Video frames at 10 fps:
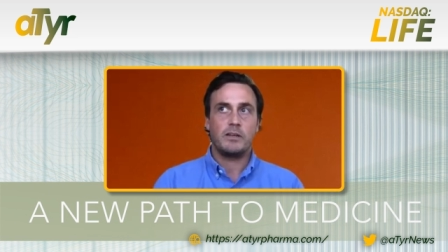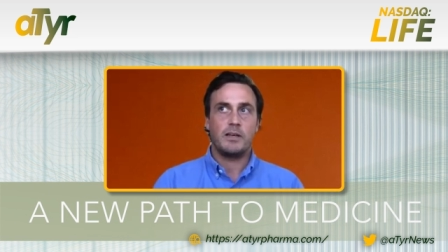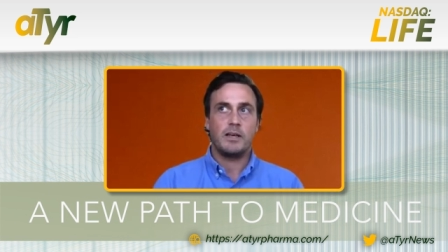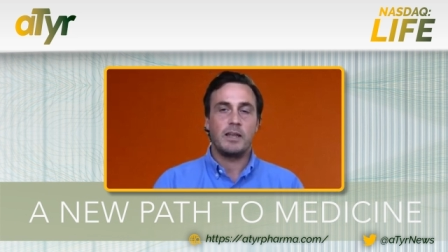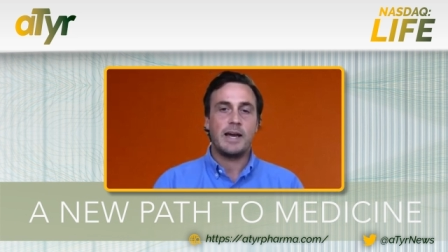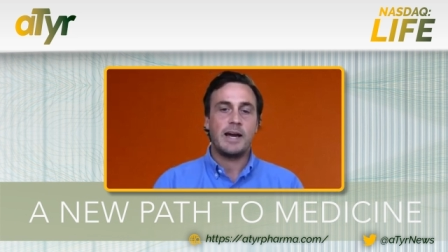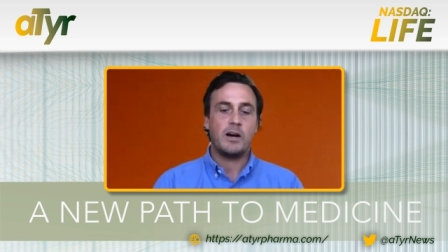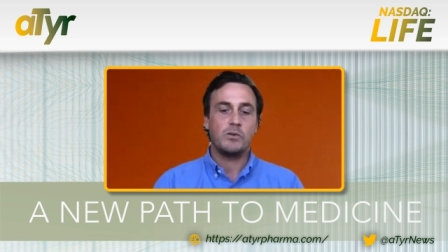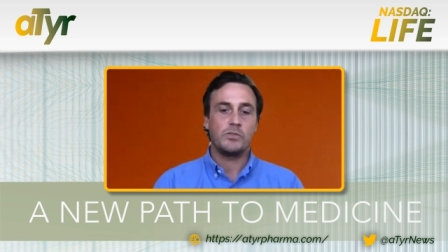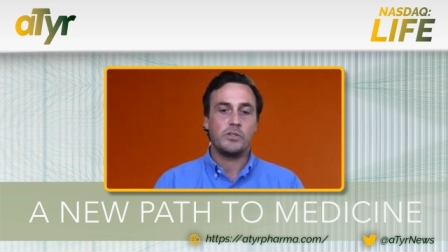
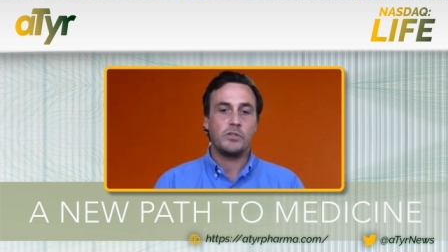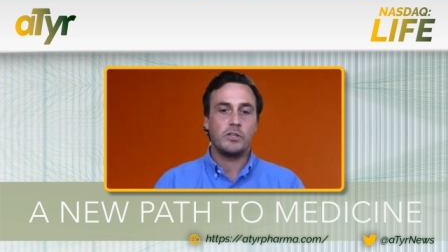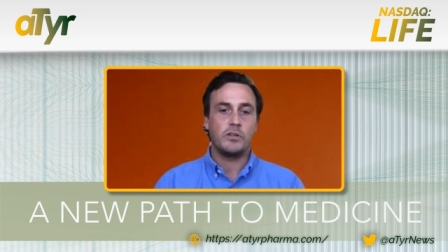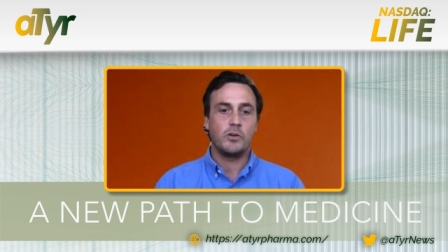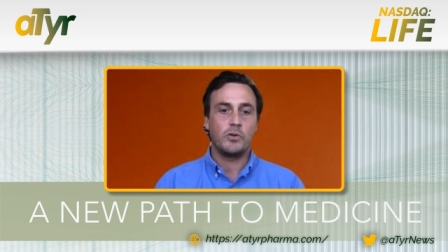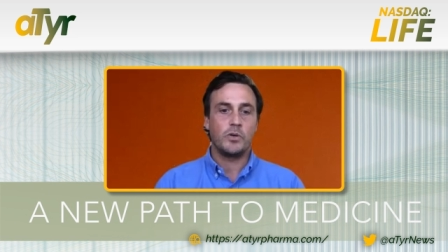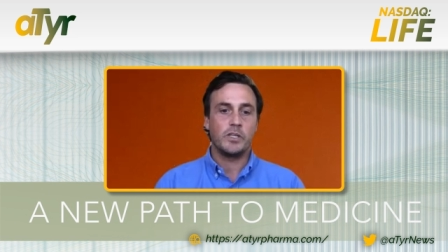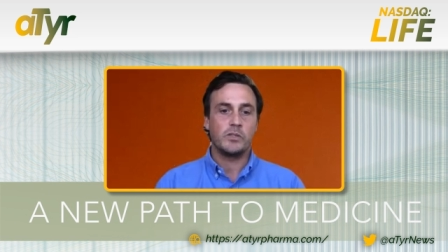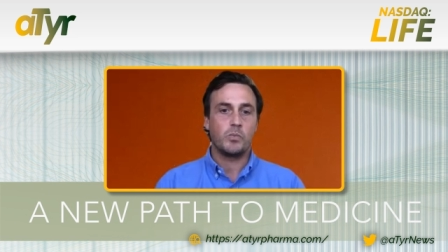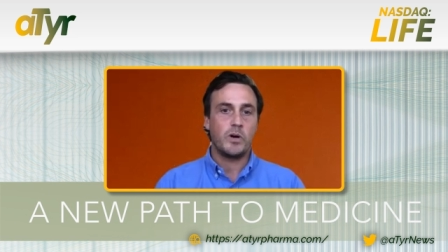allows you to do
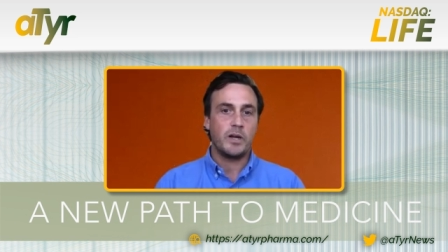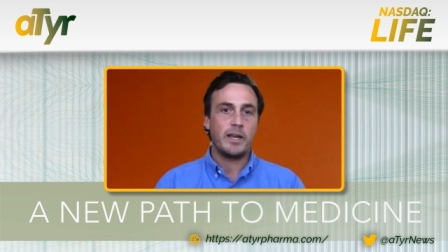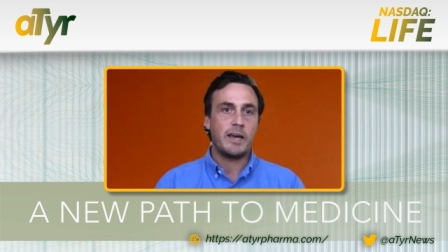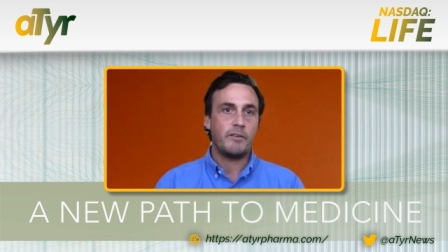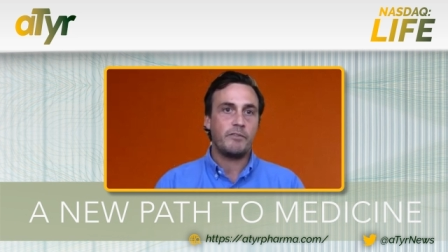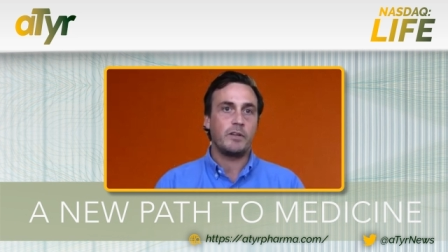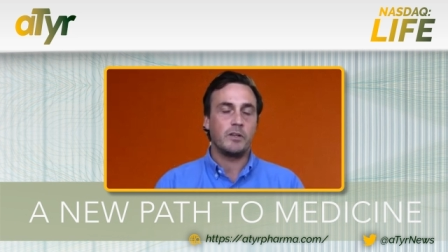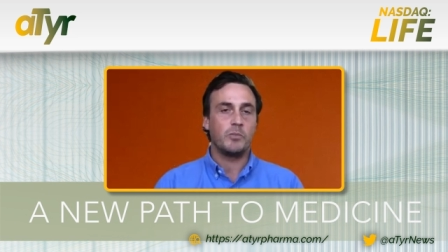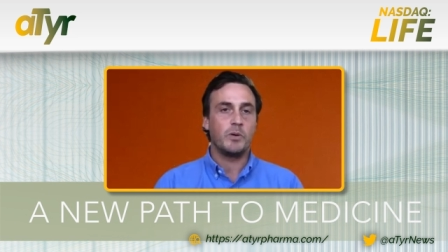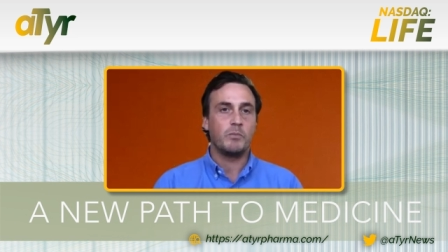is one have a
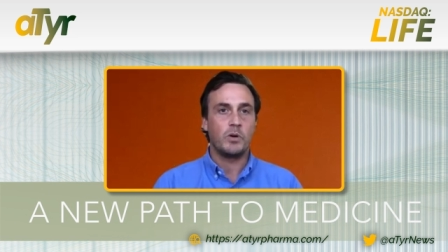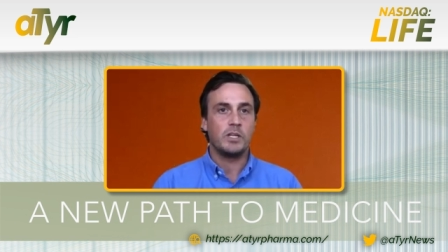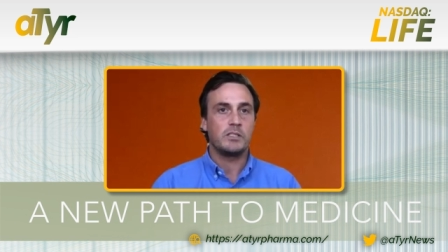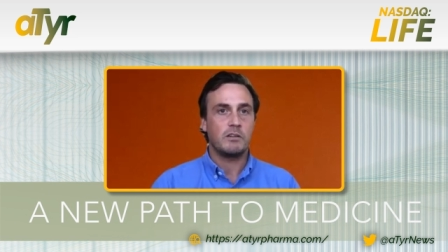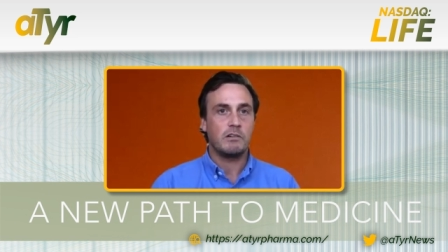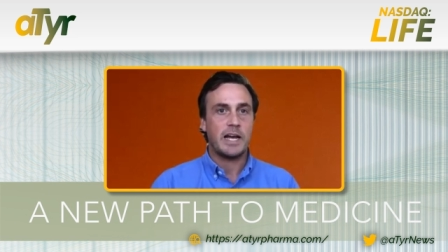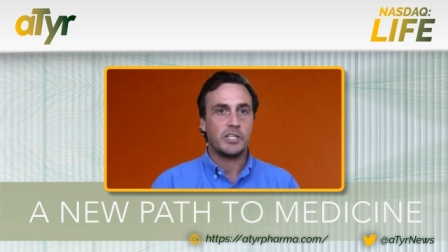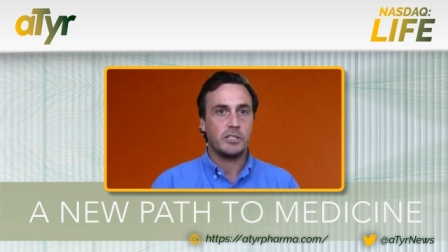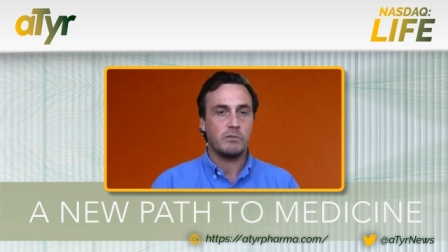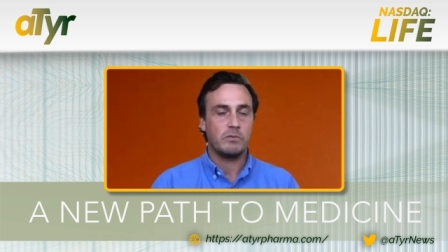little bit more
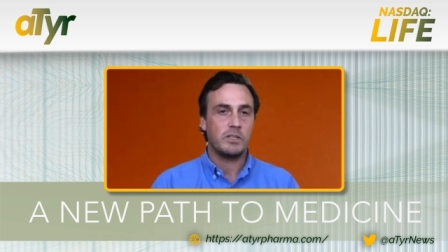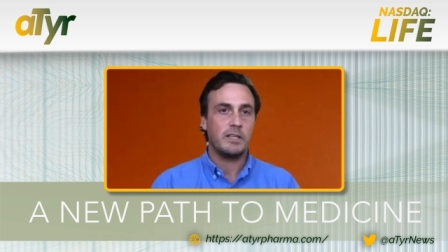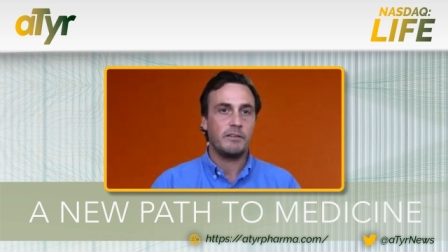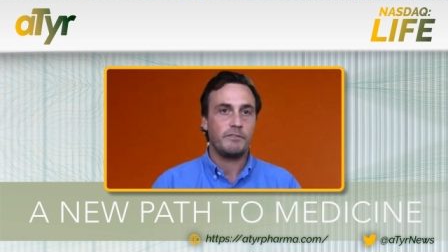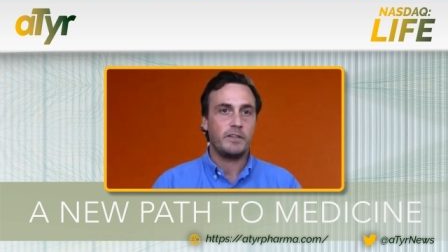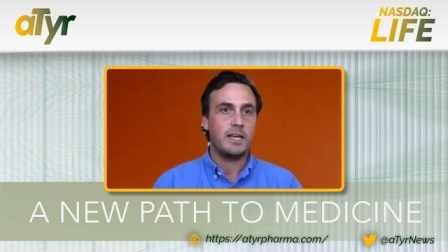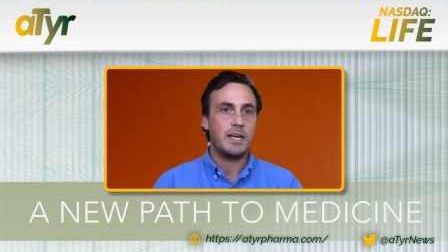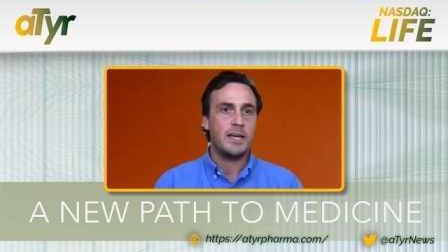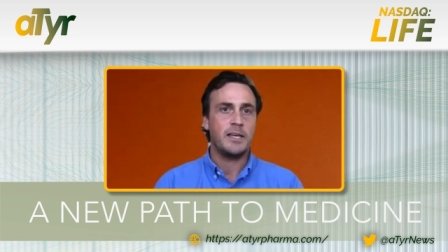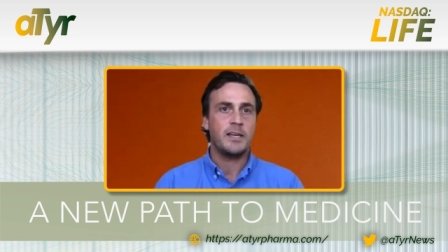interaction with the
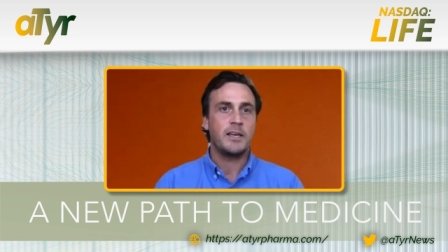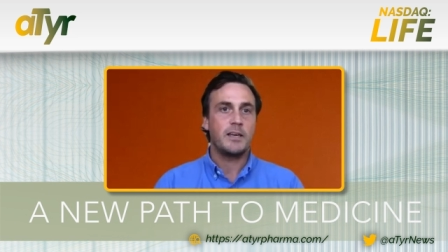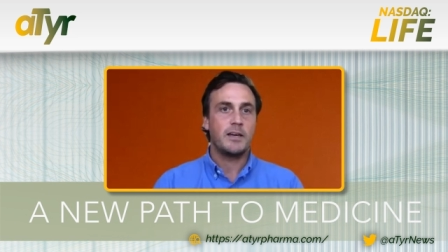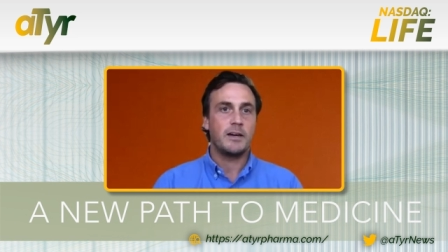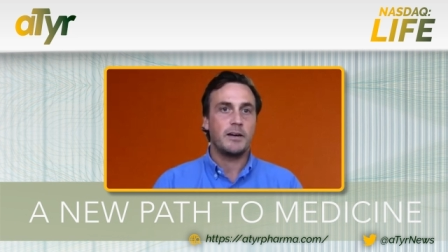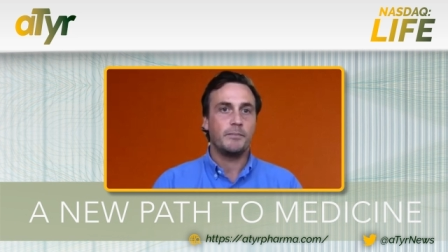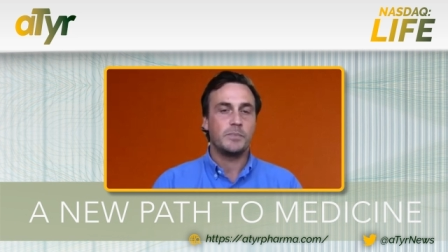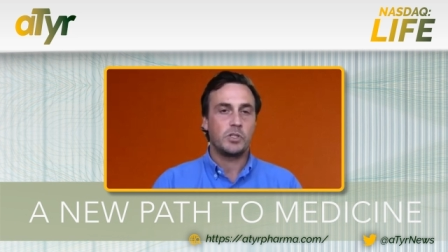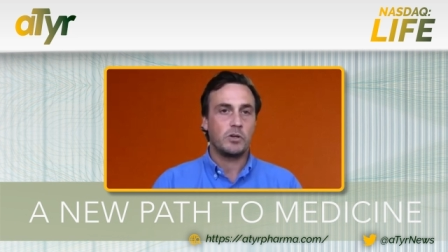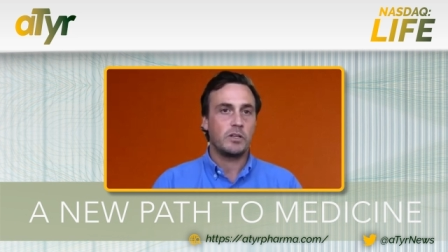FDA um,
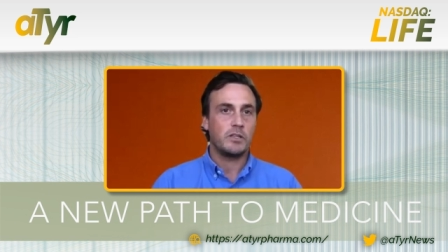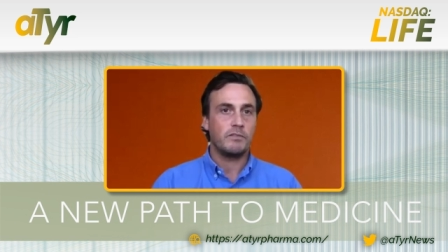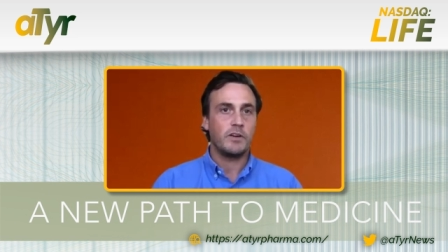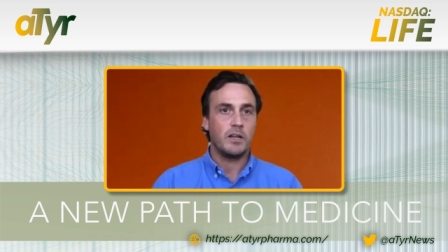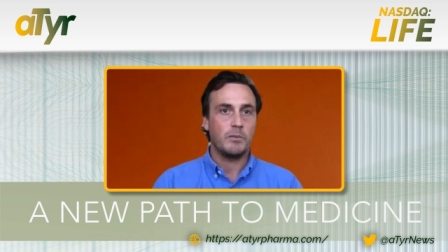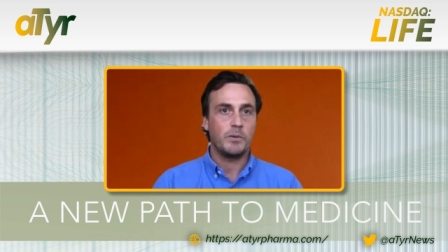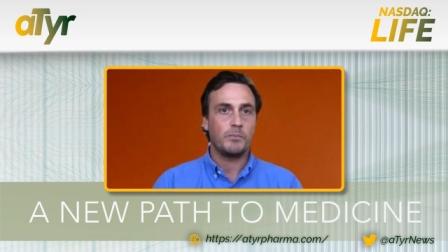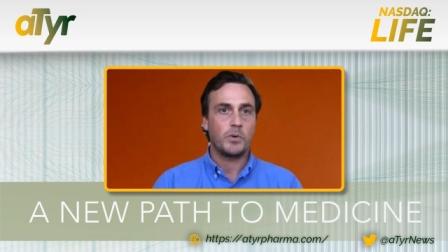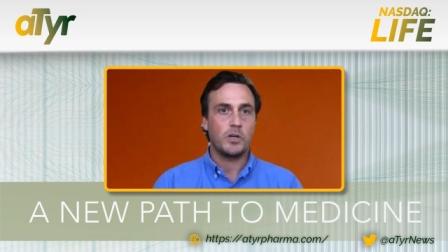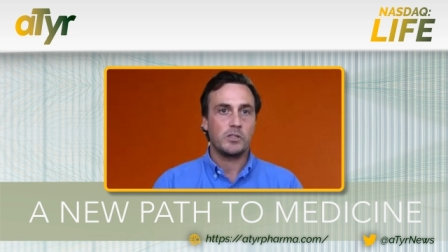during the development
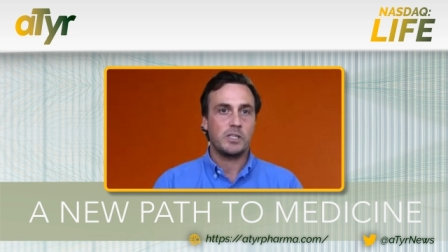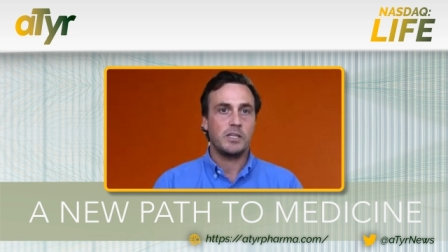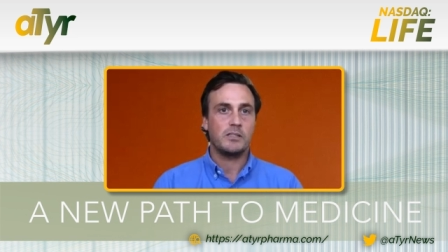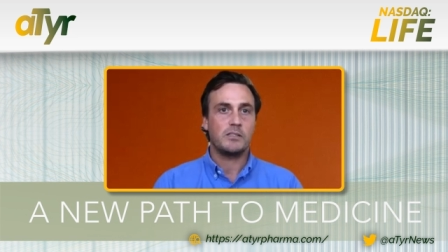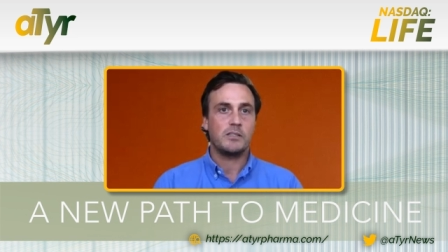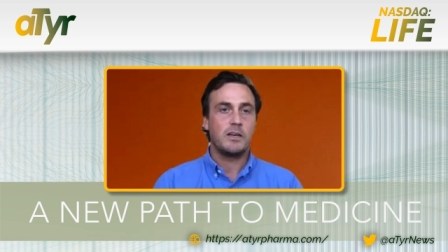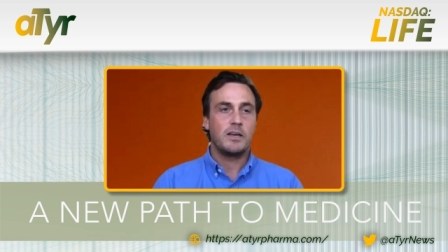process.